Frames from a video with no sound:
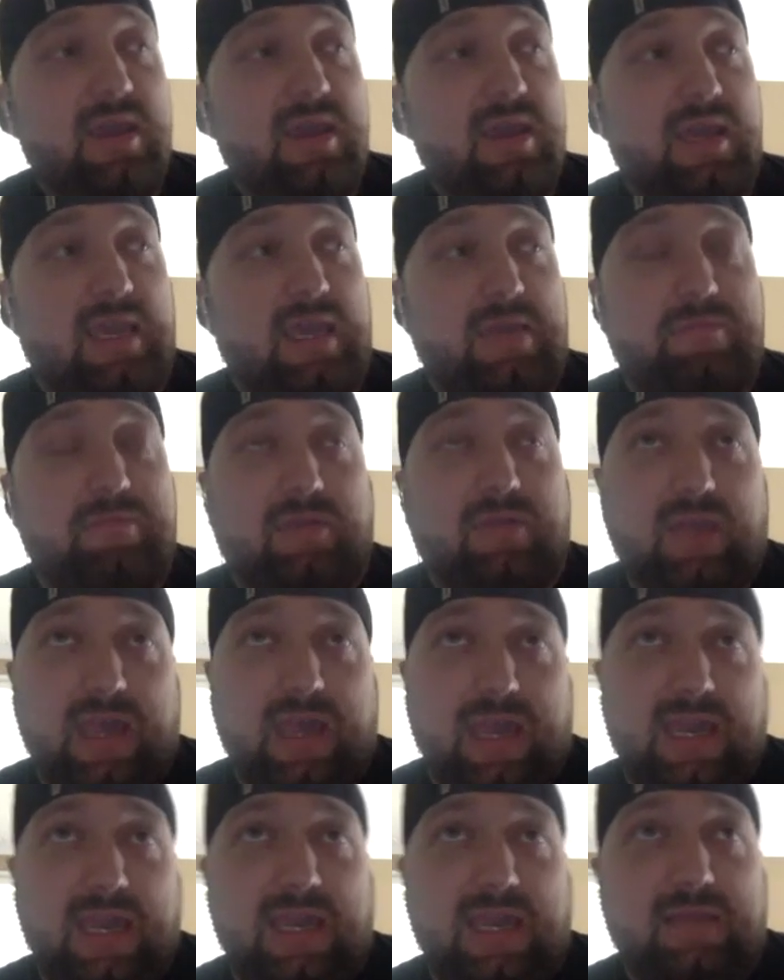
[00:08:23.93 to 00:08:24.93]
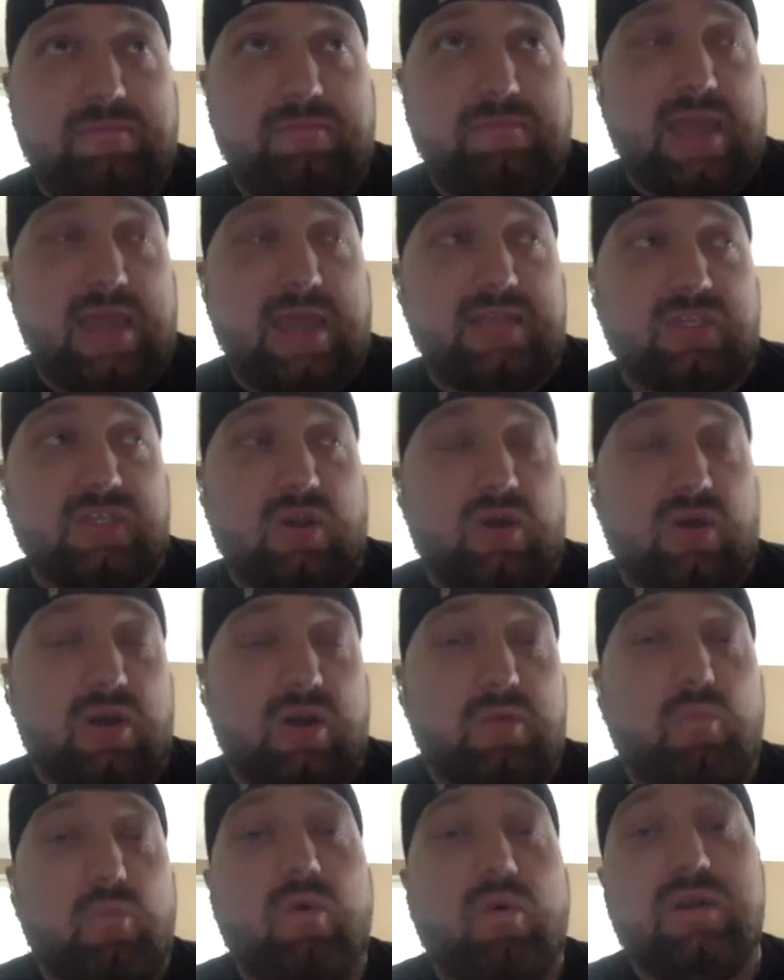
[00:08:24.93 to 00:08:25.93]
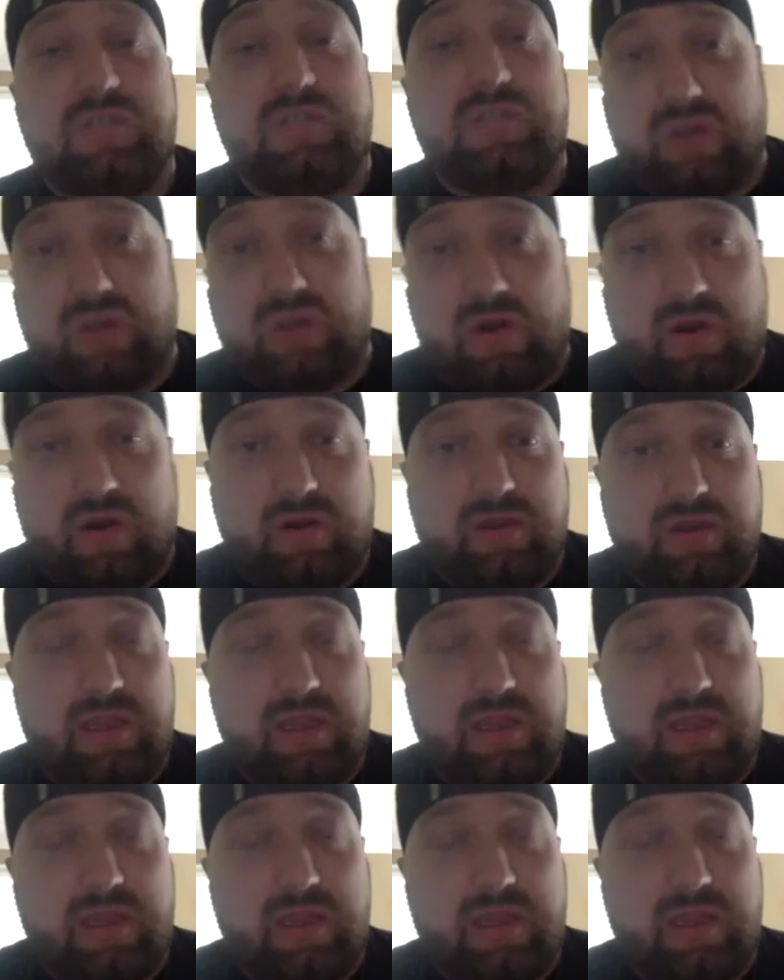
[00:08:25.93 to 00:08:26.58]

he played bass on one song.